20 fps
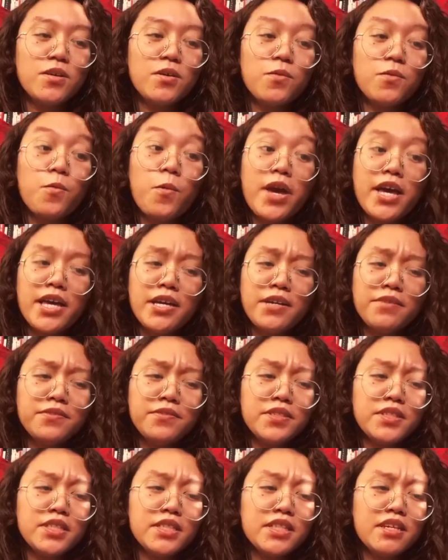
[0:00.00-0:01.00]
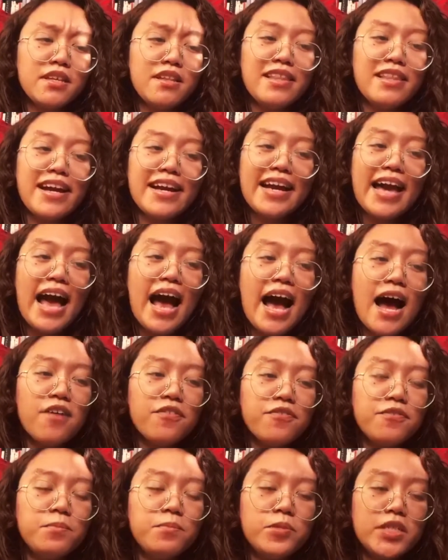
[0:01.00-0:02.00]
waves like
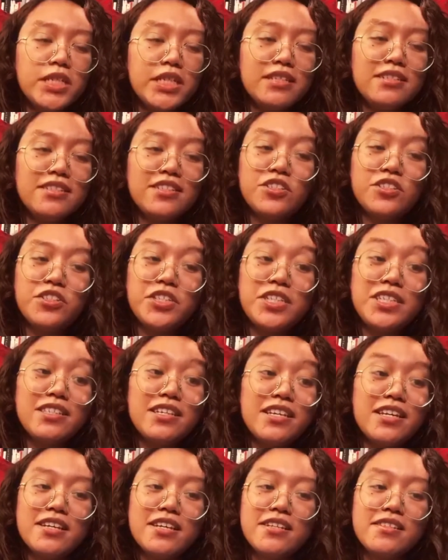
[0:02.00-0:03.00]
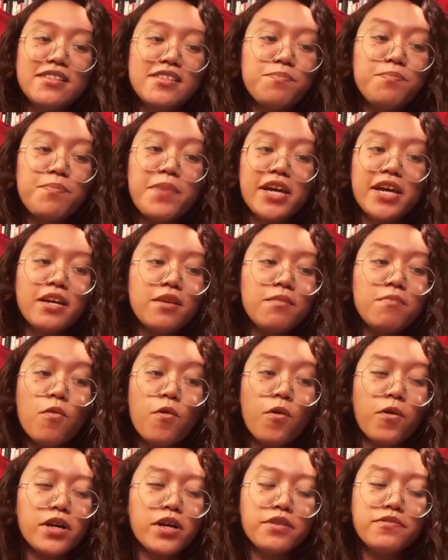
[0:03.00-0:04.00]
half breed street kids begging
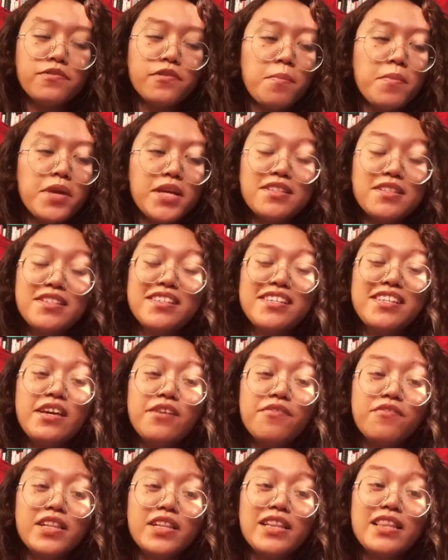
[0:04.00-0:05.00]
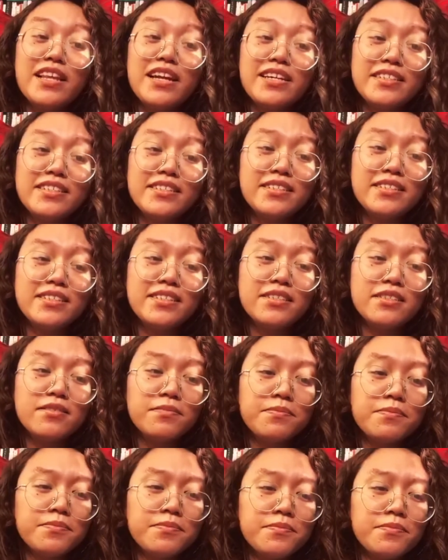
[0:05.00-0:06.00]
more from its given legs.
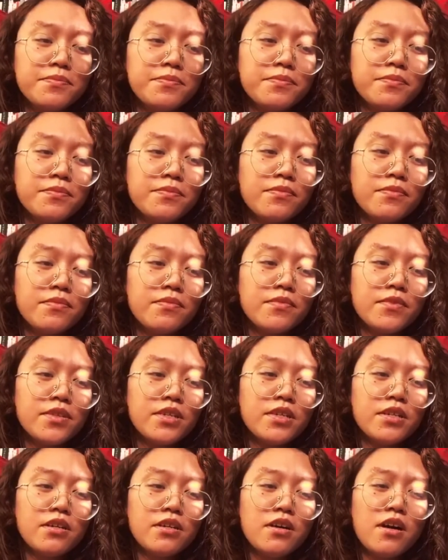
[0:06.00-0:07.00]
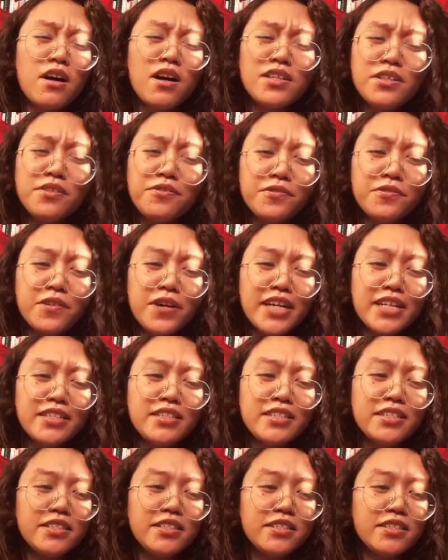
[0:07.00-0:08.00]

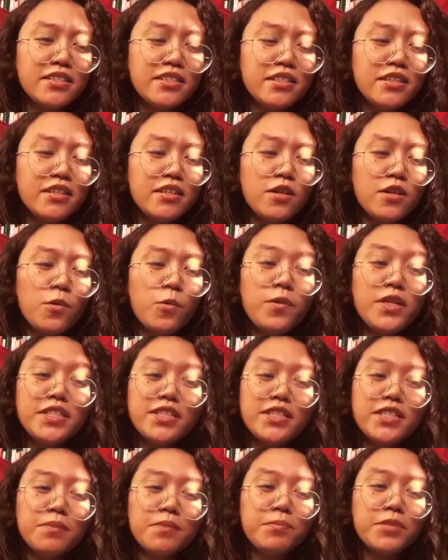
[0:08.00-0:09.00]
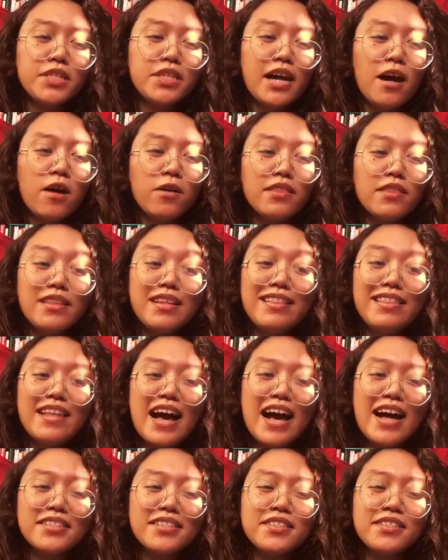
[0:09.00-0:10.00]
Unafraid, we sipped out the
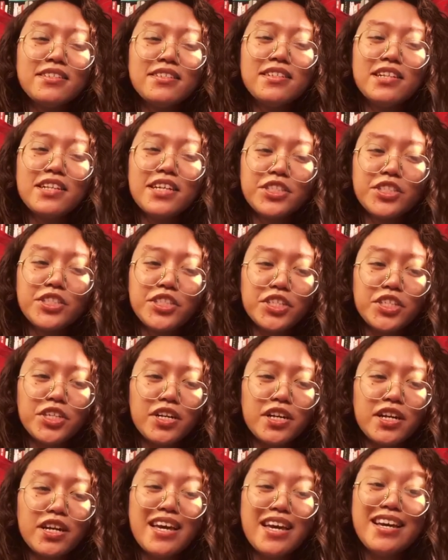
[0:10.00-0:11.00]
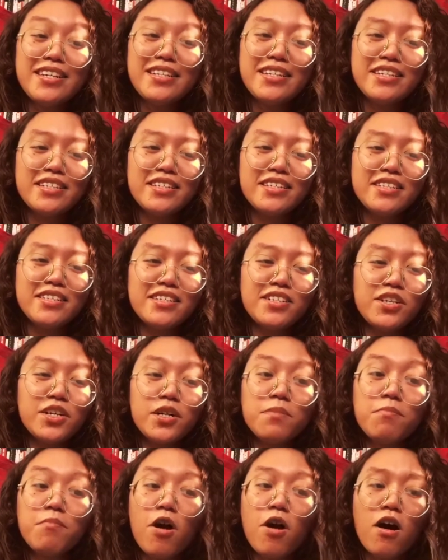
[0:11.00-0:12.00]
last glacier hidden in her
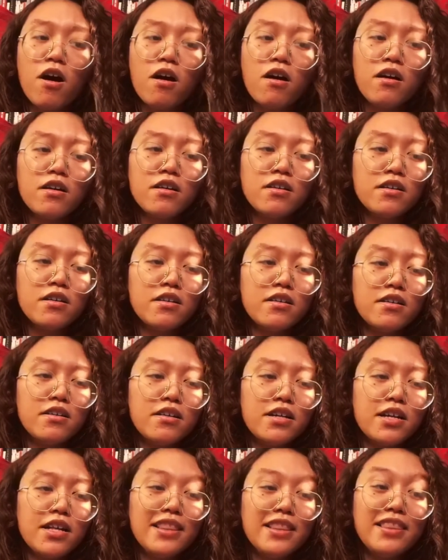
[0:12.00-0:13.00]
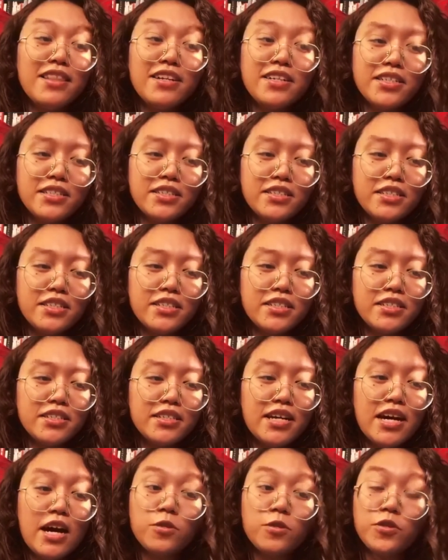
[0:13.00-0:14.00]
maw, learned
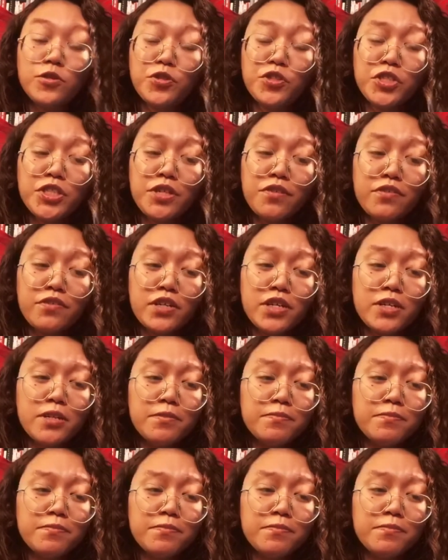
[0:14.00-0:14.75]
how to shiver.